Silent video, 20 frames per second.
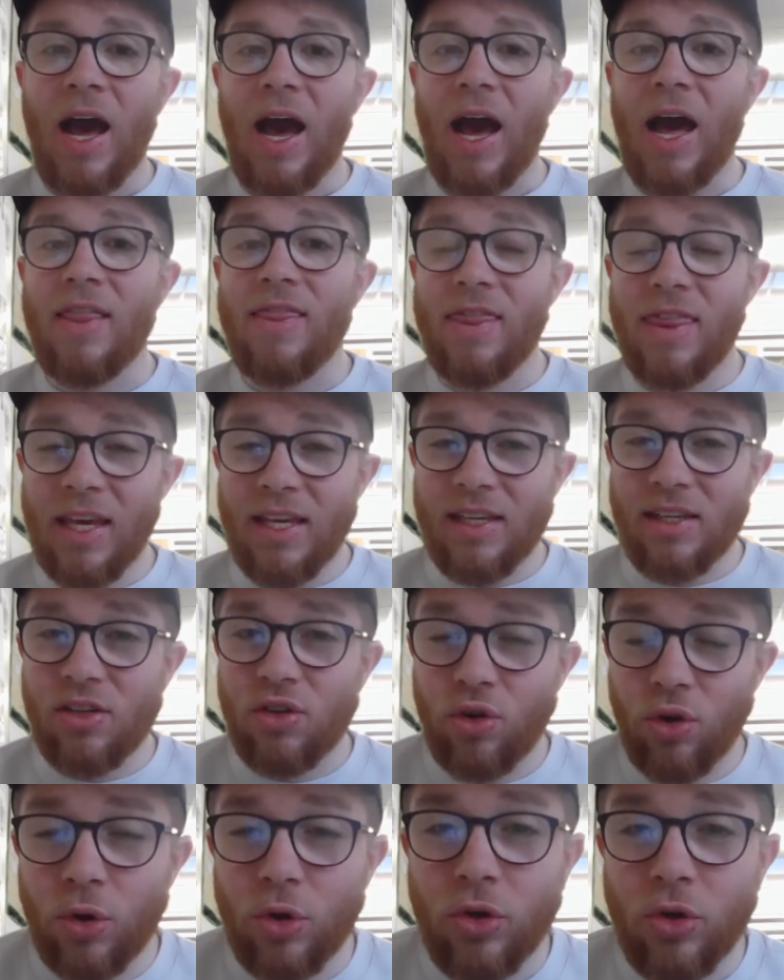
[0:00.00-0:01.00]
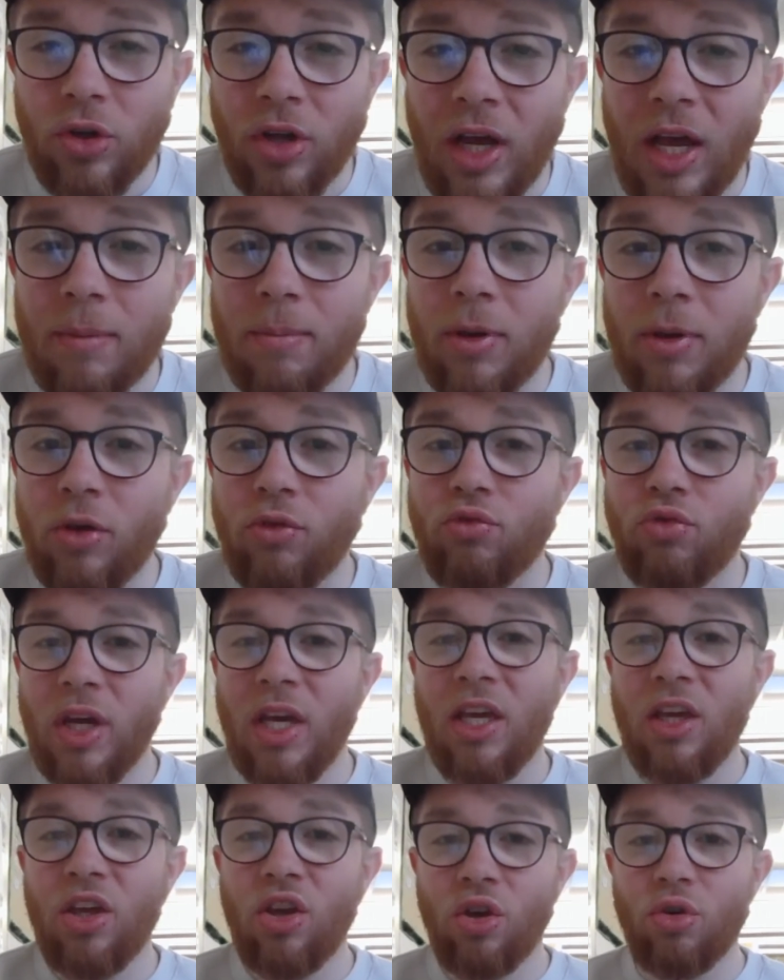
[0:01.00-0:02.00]
And this could be
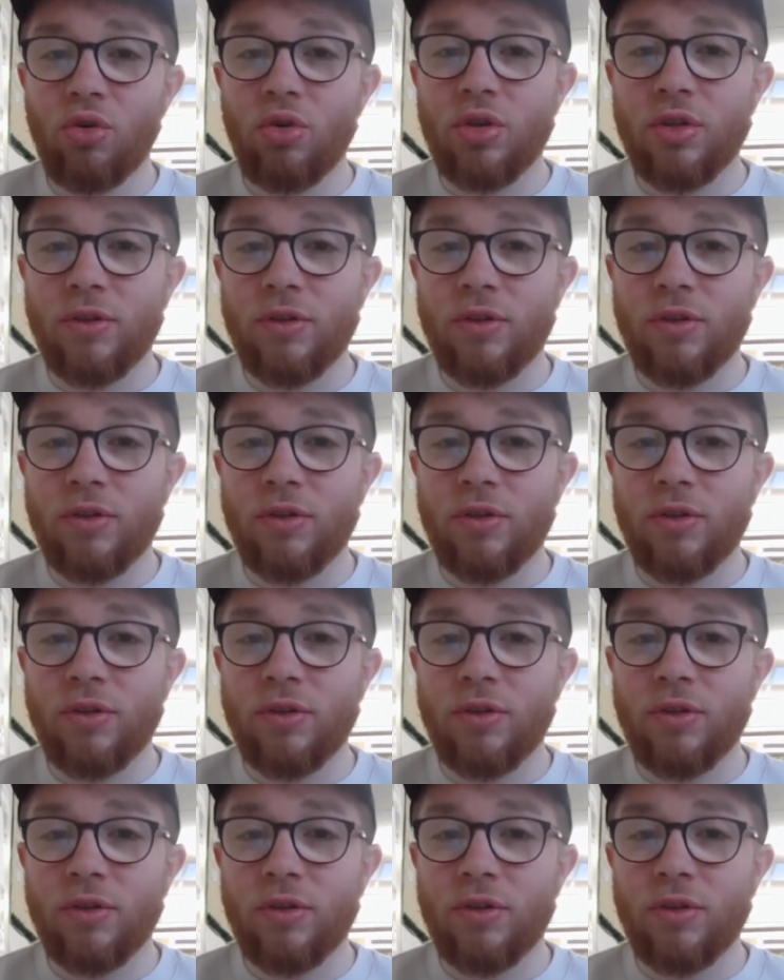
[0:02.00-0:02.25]
reused